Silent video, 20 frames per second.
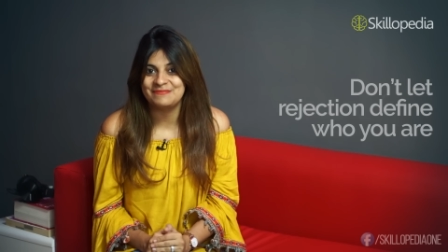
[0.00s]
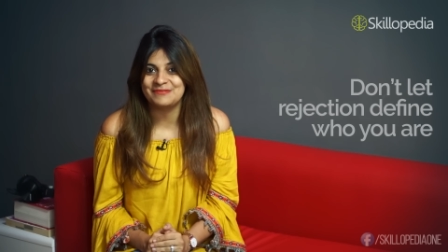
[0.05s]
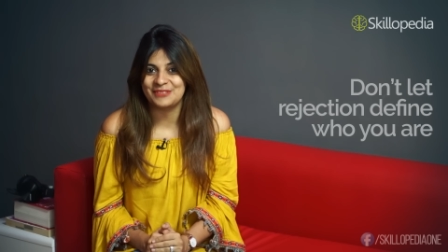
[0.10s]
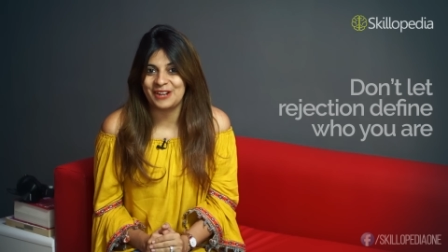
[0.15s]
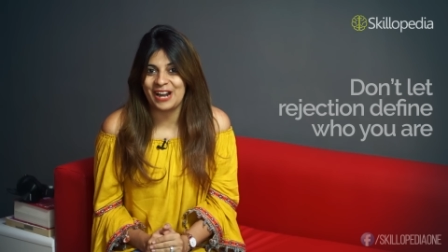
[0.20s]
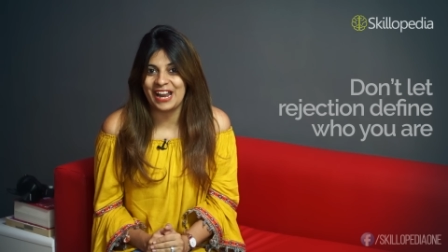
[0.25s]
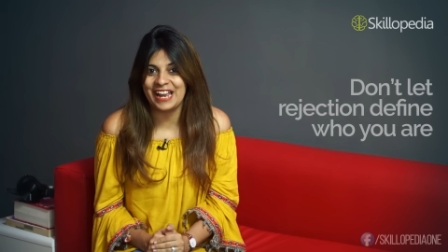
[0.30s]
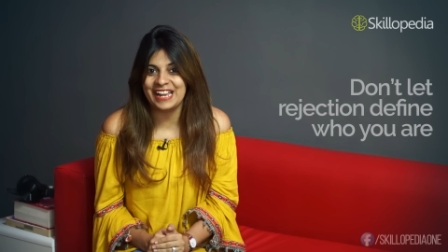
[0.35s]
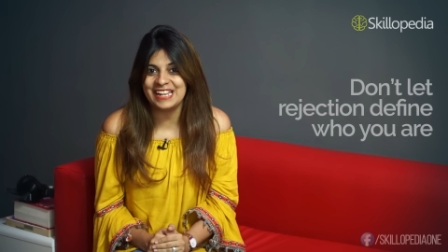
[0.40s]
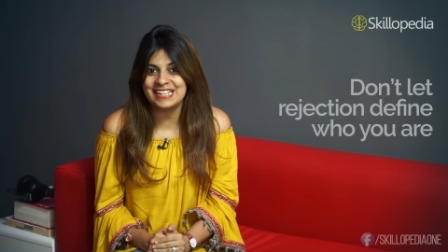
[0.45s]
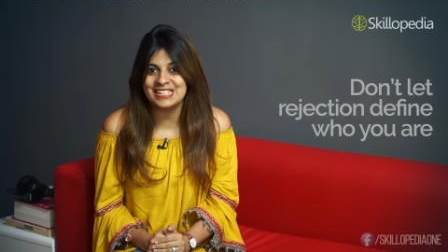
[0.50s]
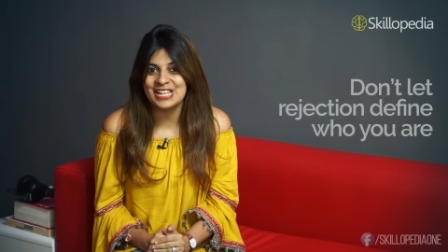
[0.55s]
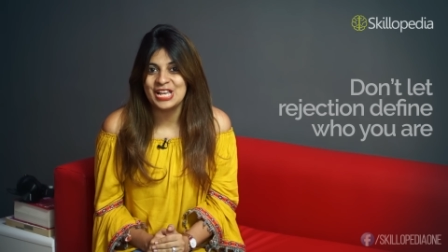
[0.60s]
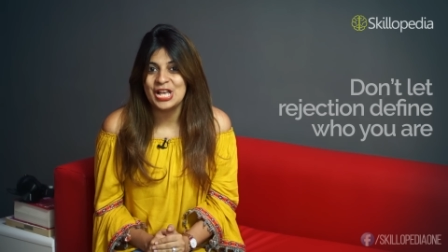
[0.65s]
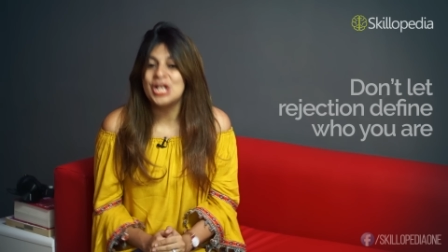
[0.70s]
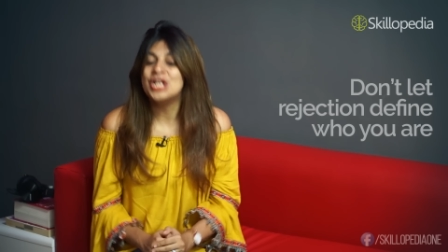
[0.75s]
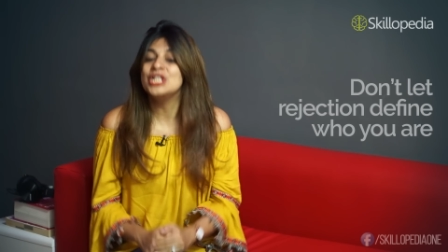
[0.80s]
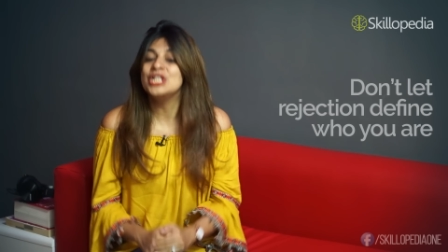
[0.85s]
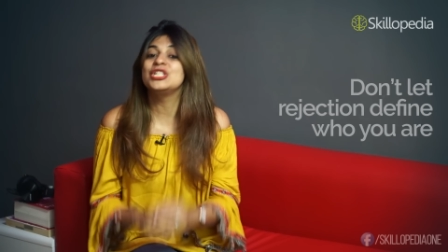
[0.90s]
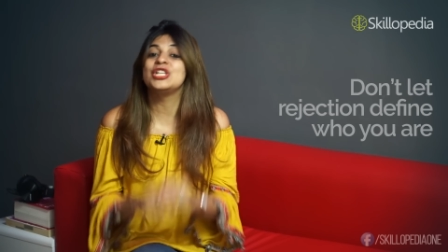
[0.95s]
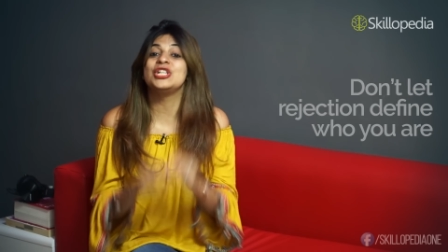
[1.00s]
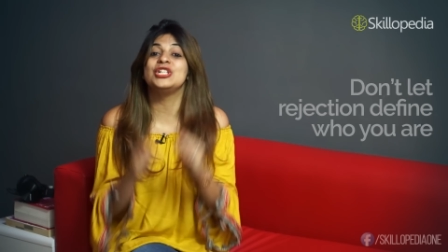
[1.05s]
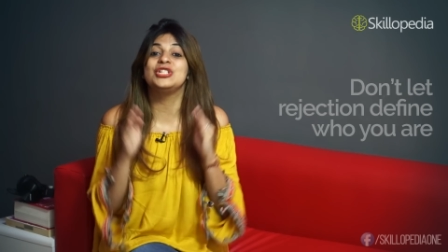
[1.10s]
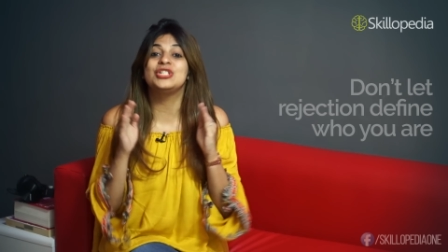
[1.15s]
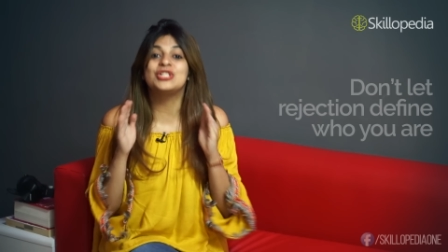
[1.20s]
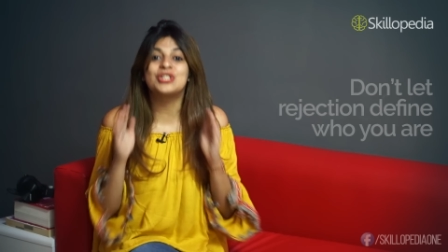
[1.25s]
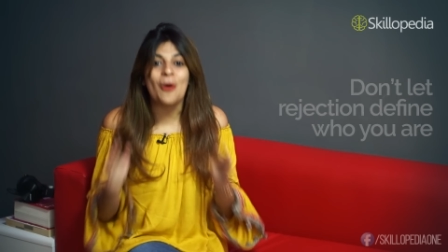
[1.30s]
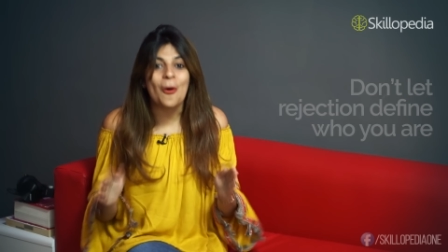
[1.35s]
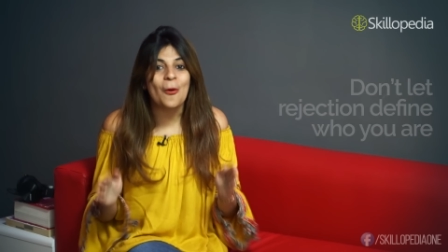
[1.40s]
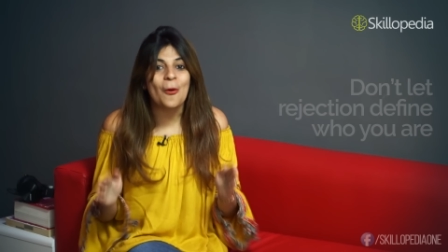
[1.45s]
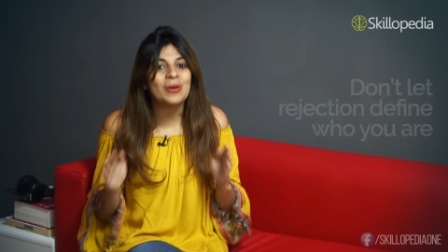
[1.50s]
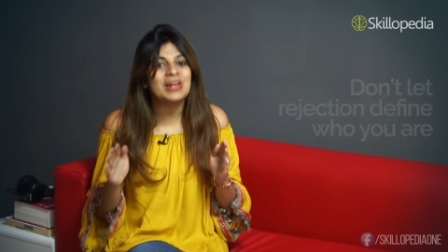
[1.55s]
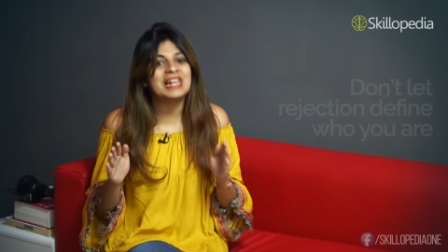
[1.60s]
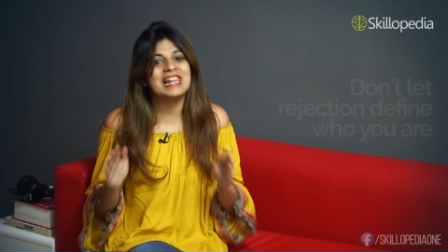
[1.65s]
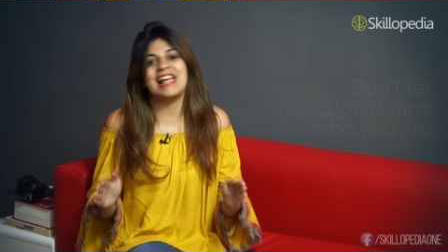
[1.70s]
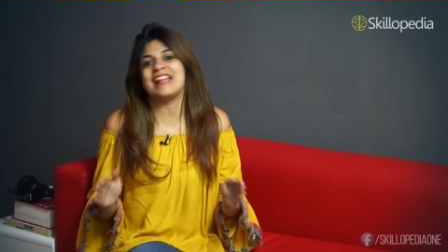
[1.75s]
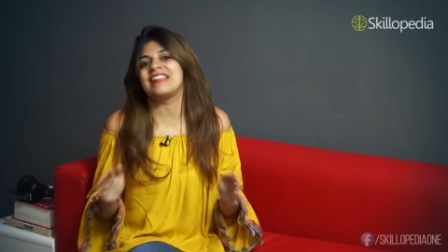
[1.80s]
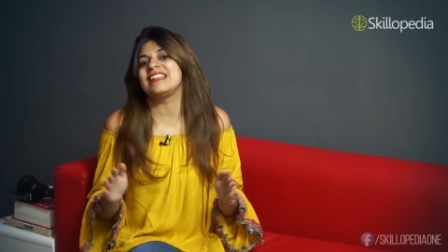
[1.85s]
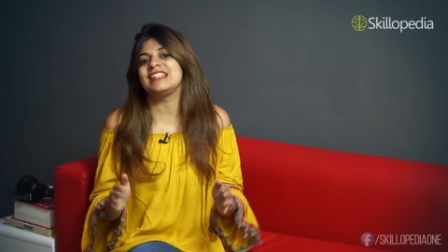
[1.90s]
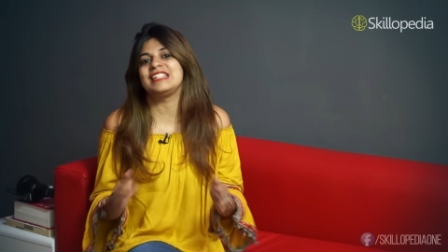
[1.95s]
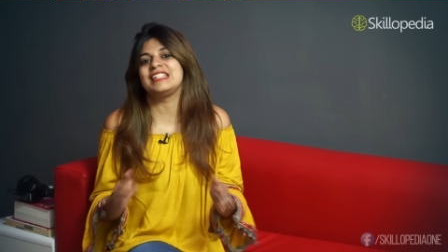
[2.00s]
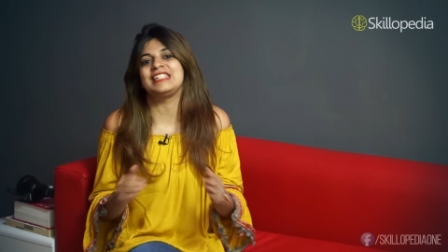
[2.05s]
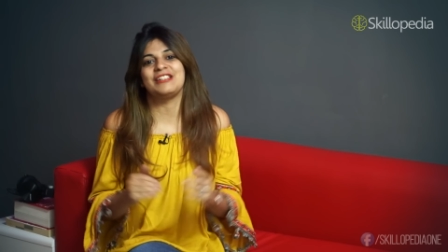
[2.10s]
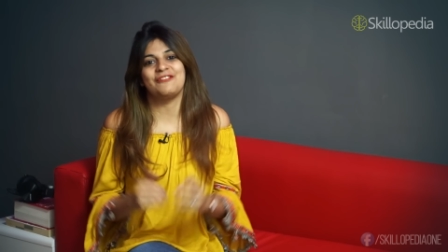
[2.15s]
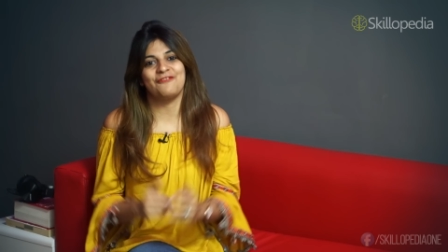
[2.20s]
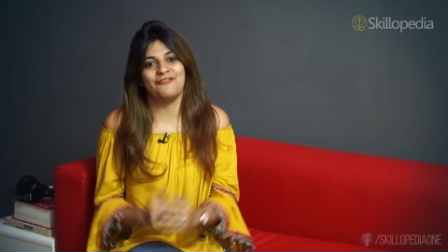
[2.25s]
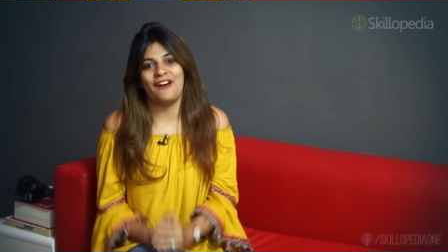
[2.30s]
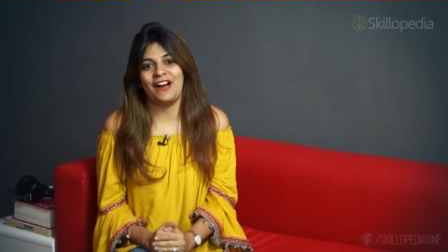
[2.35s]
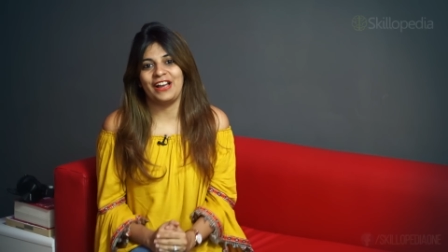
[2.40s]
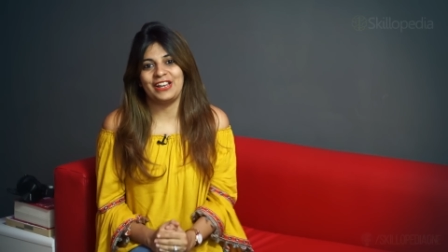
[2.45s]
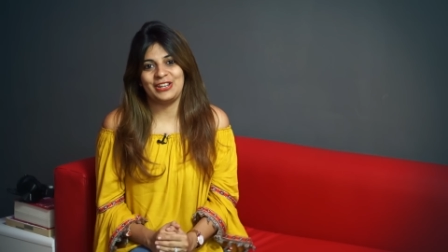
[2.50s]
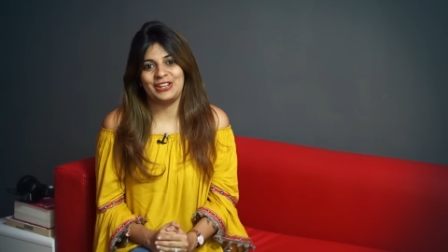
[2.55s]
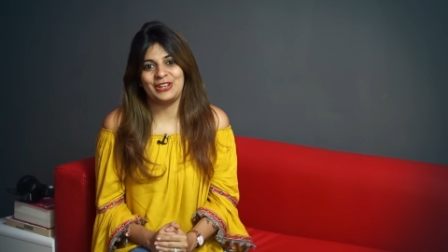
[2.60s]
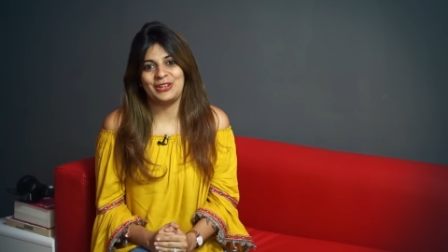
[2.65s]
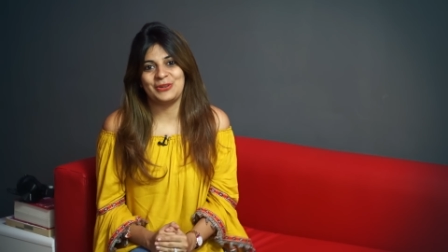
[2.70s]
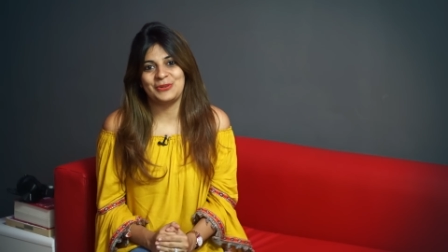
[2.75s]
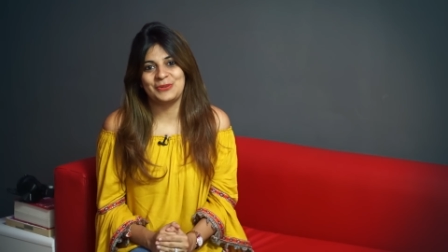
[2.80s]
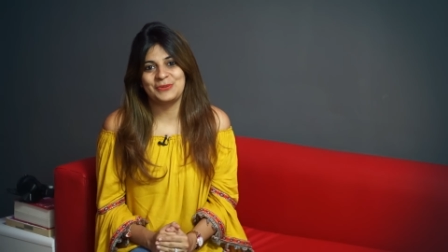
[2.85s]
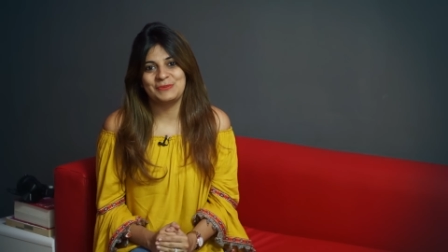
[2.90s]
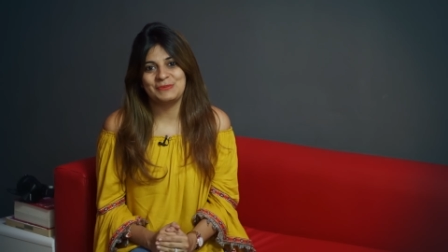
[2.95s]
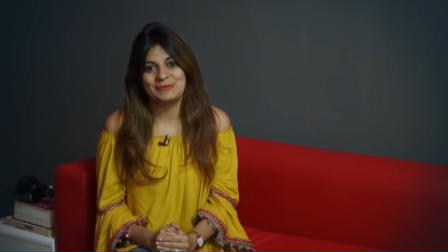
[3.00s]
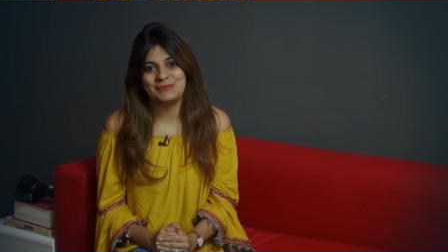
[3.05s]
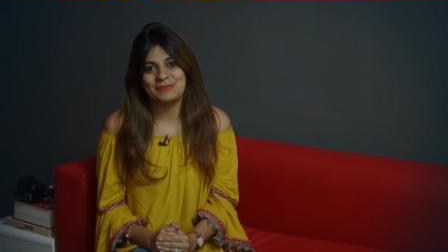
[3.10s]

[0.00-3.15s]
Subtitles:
right? So don't let it define you.